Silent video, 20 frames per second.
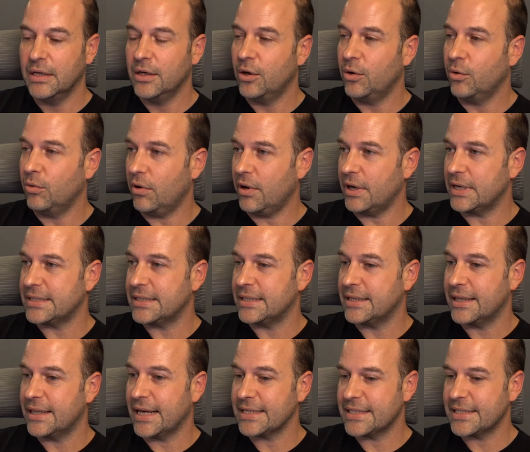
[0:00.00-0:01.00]
All right,
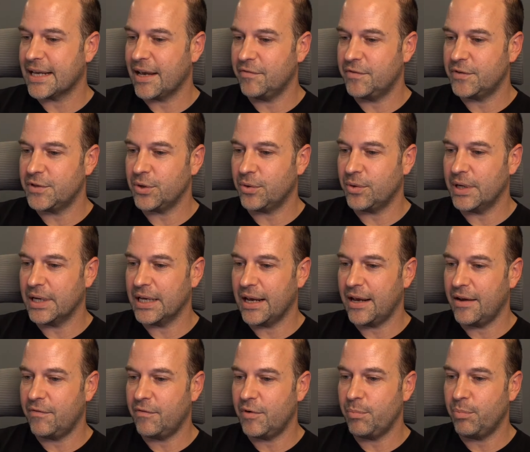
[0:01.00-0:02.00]
thanks again for joining,
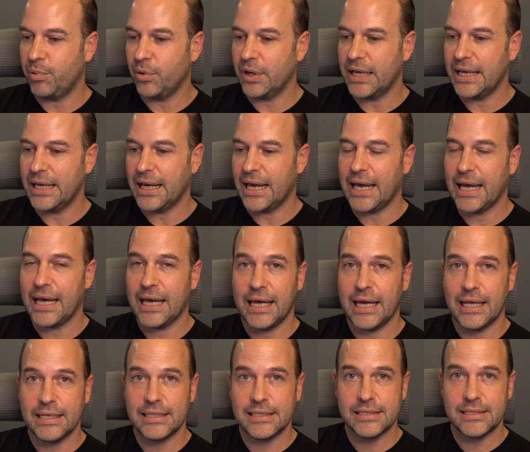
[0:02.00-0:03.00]
everybody,
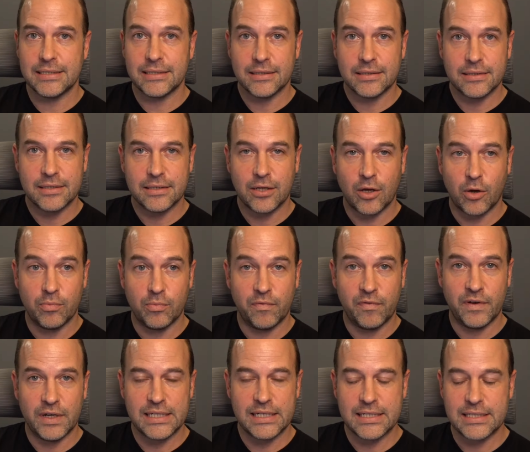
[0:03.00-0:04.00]
and
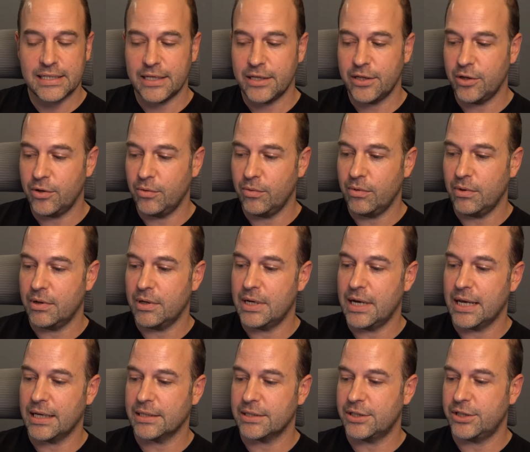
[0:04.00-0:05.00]
hopefully see you
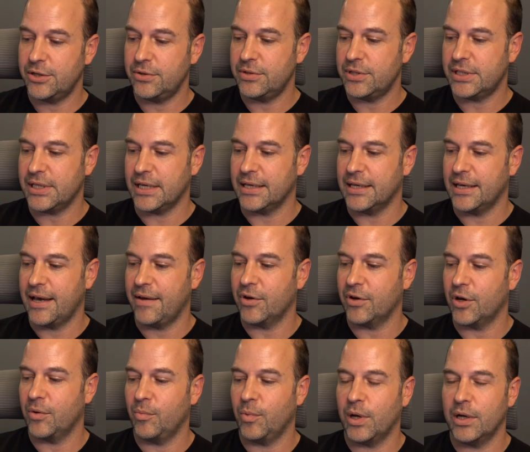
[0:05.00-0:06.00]
next Tuesday. Have a
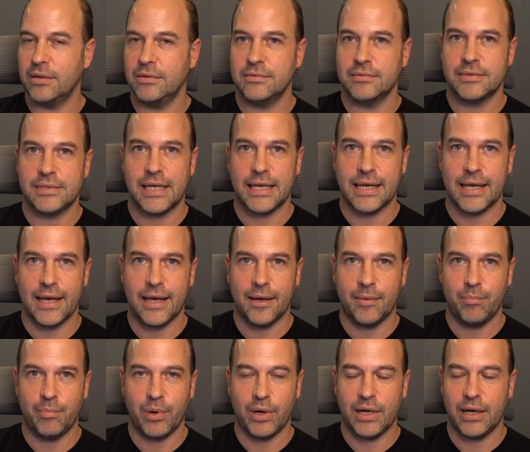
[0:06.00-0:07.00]
good one. Take care.
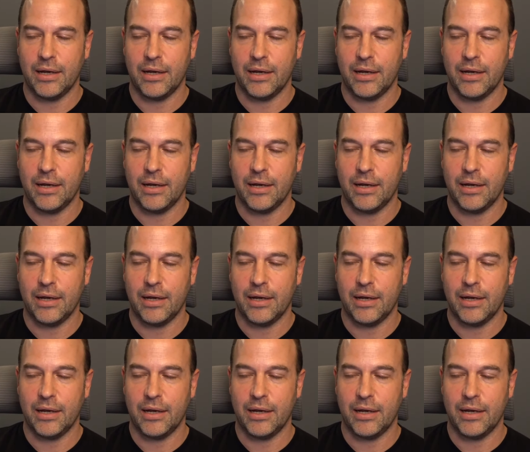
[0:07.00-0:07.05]
Bye